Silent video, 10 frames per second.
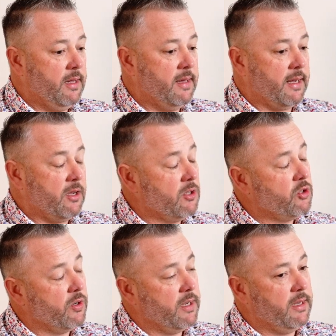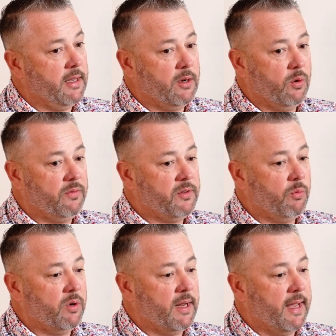in that country, if
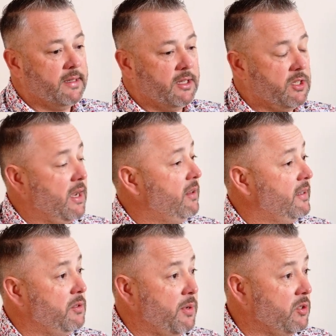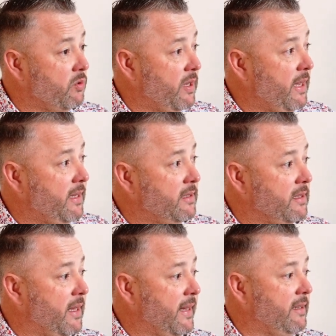someone has a child that's special
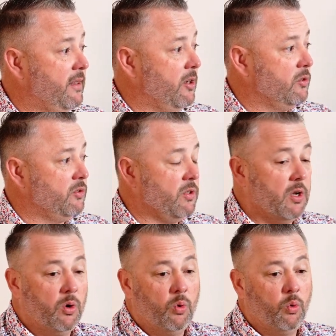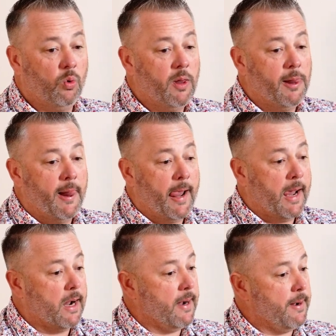needs, like there's no
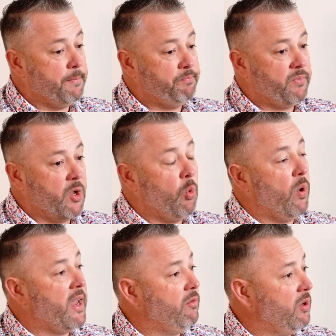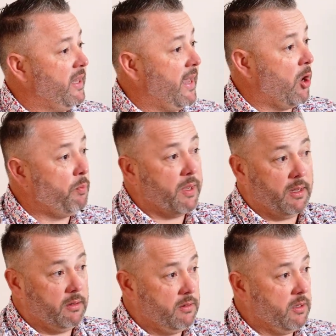way of really
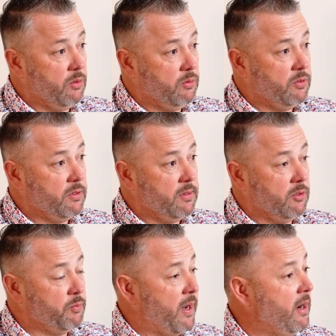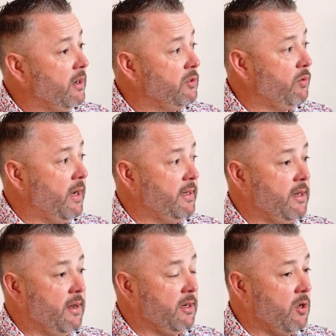helping those parents, right,
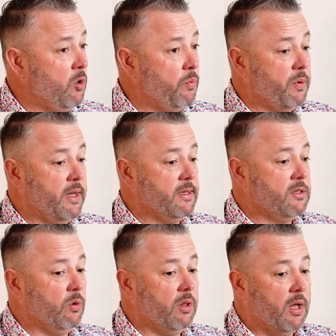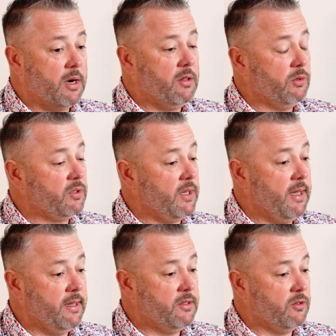to how to cope. And so a lot of those
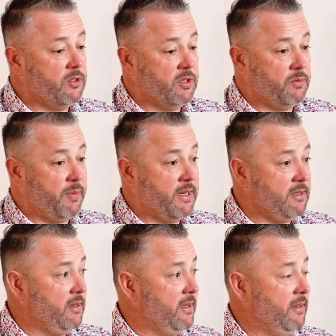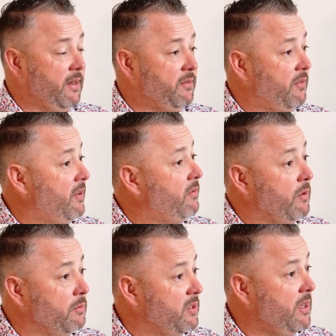kids are just basically left to fend
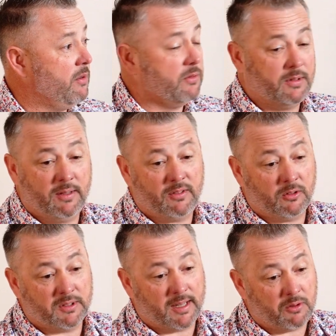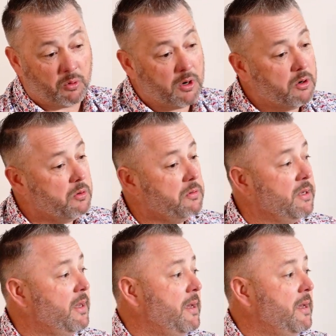for themselves, lived on the side of the road,